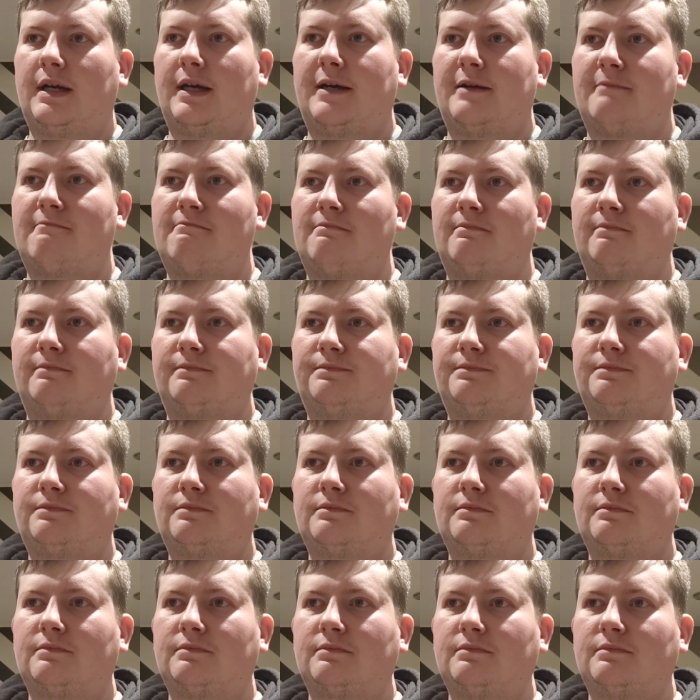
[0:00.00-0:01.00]
Um,
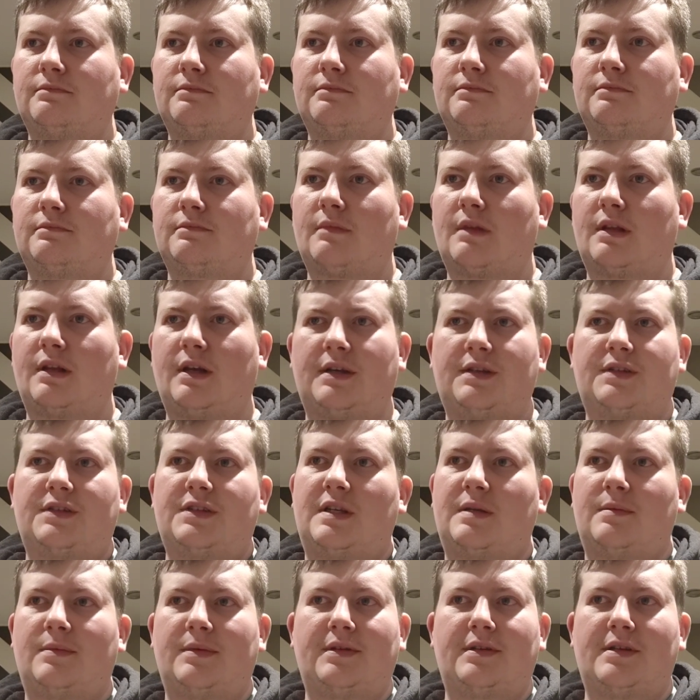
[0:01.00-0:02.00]
nice
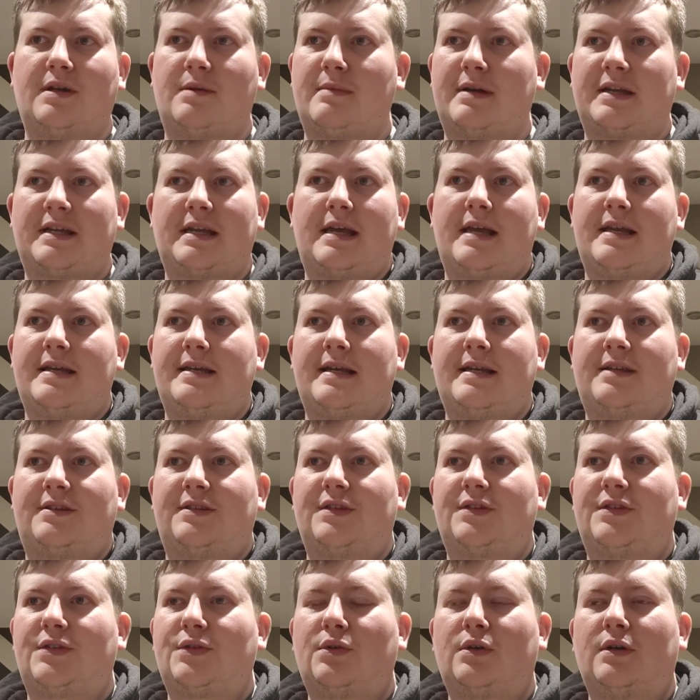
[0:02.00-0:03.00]
cinnamon nutmeg.
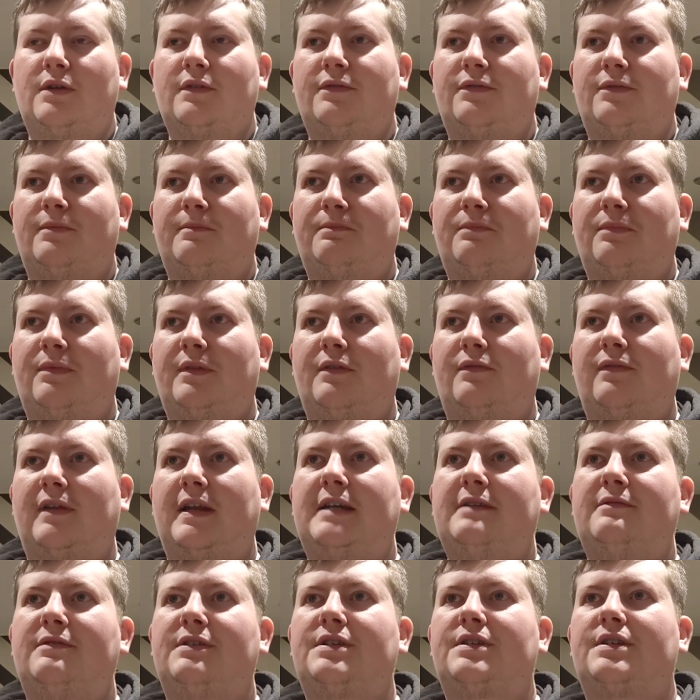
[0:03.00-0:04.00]
It's the sort of
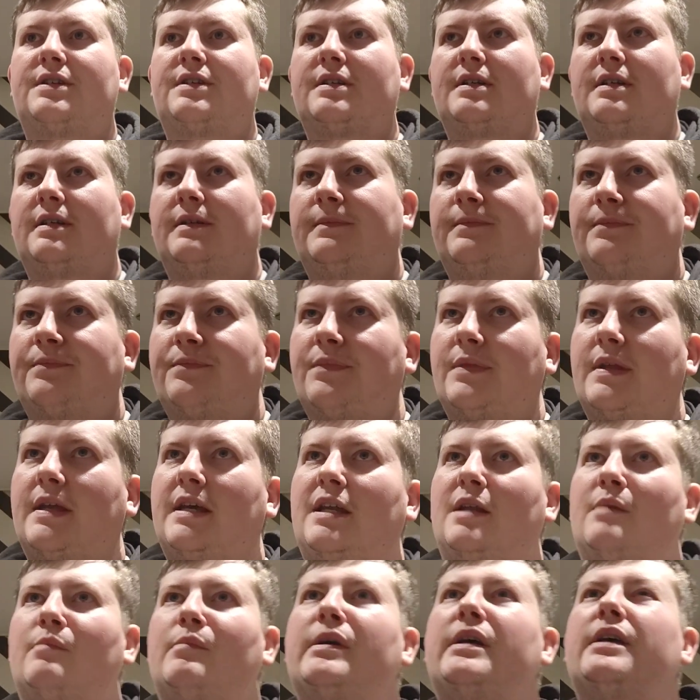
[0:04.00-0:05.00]
flavors
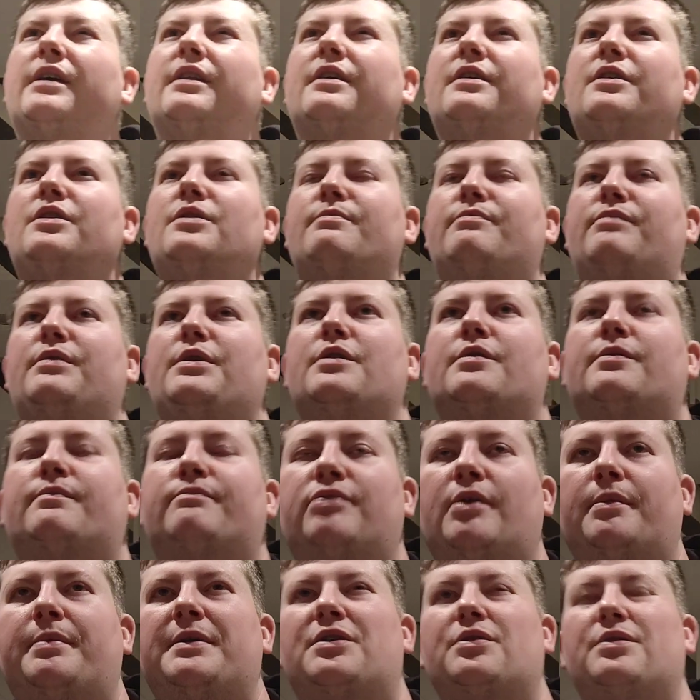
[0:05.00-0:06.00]
in a beer that you you
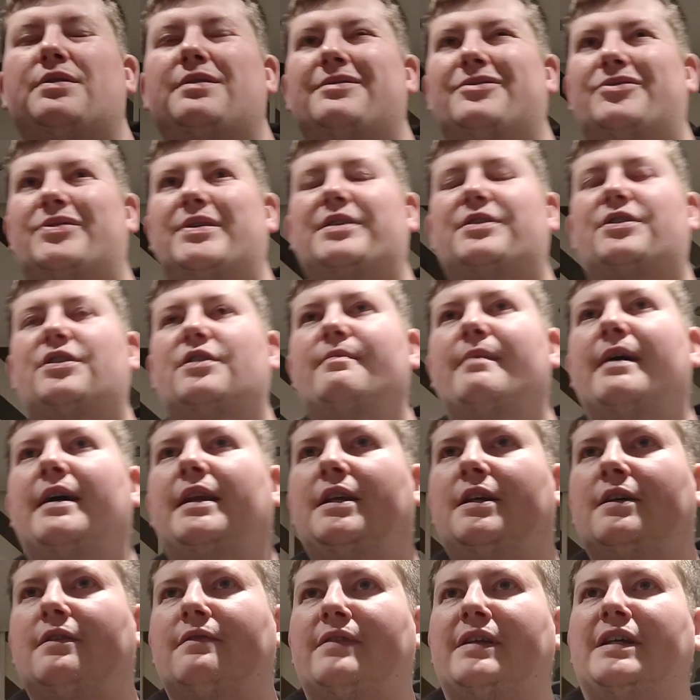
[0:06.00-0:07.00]
probably couldn't drink too
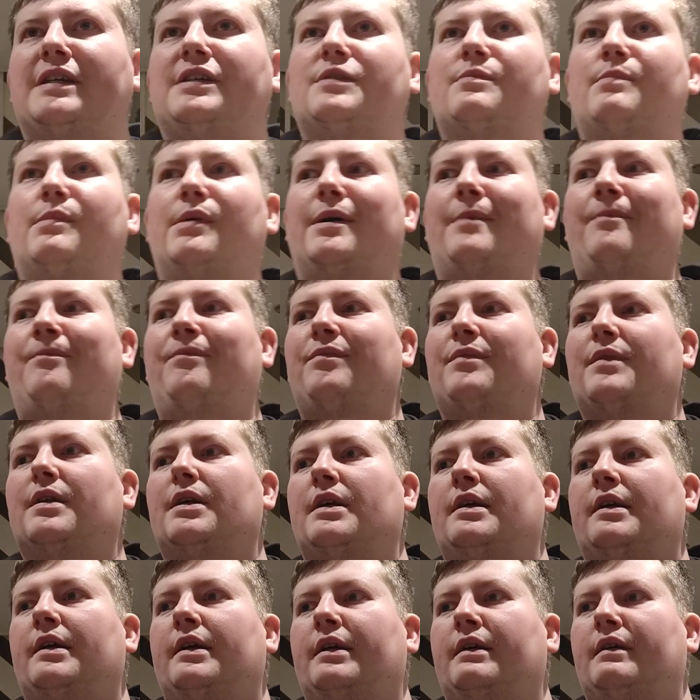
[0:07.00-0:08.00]
many of these, but
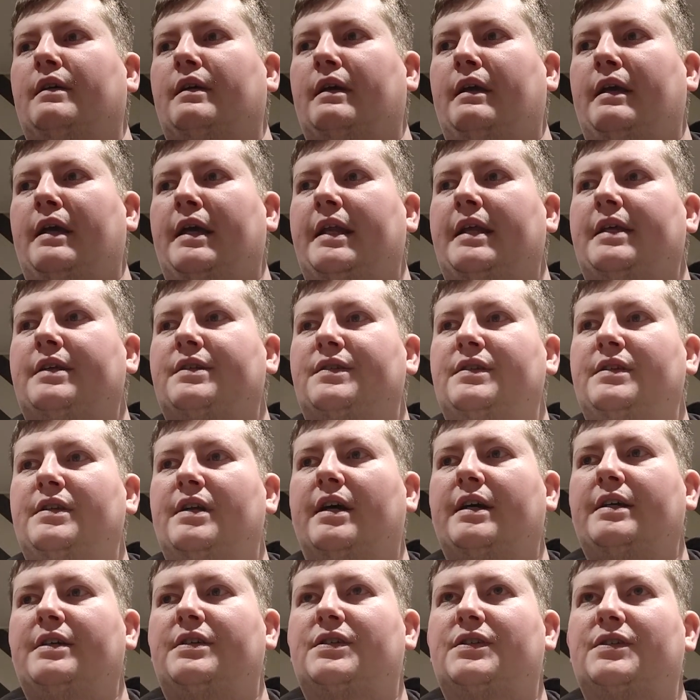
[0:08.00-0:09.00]
it is
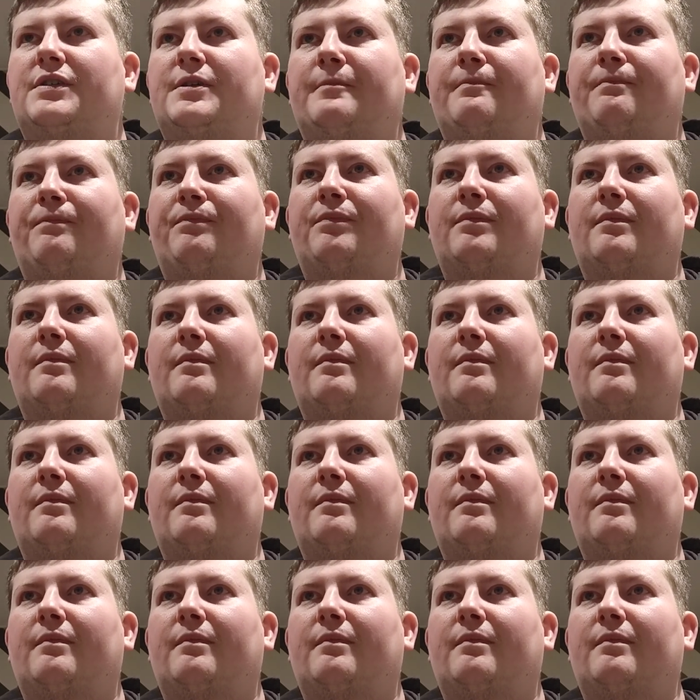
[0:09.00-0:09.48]
nice.